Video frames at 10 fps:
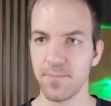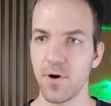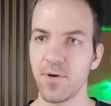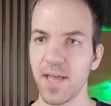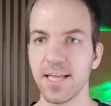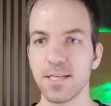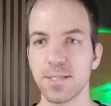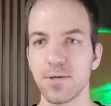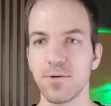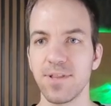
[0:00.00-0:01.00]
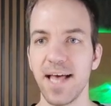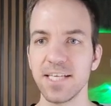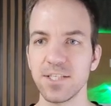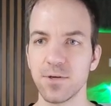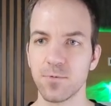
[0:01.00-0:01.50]
Okay, so
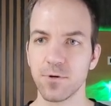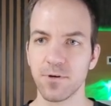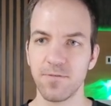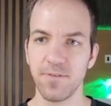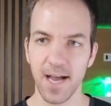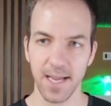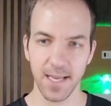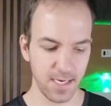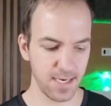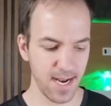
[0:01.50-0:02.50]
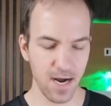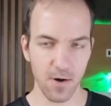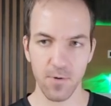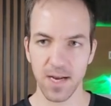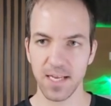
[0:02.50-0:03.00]
that should work fine.
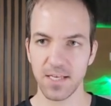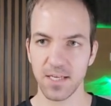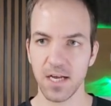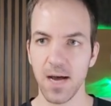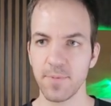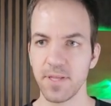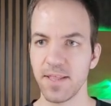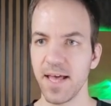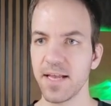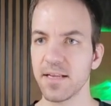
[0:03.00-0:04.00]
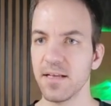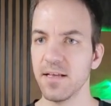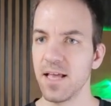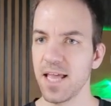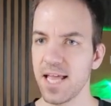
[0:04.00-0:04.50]
Now I need to copy that
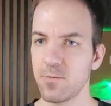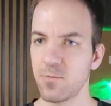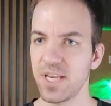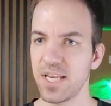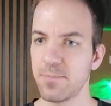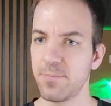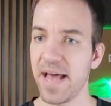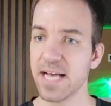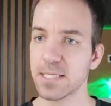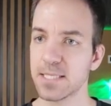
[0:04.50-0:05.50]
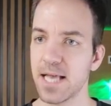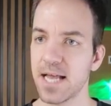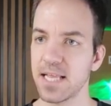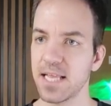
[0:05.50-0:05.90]
and we need to pass that